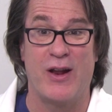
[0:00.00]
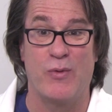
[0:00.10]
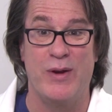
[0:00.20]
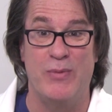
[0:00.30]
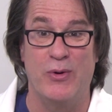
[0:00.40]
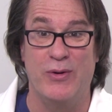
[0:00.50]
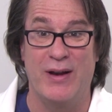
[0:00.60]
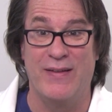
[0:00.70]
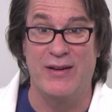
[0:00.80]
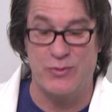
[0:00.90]
reboot,
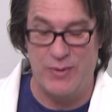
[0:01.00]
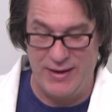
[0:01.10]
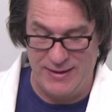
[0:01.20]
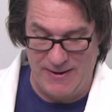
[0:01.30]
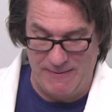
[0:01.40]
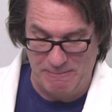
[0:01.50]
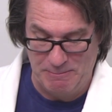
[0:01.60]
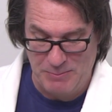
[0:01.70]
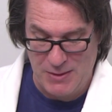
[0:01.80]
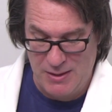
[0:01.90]
and then it's ready to go.
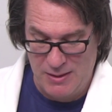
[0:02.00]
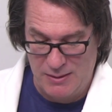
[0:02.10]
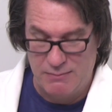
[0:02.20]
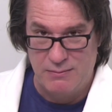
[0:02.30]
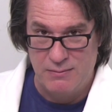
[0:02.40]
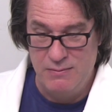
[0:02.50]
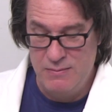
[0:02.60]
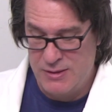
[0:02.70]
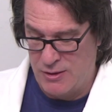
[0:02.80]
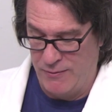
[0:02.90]

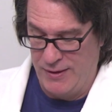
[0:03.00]
So if we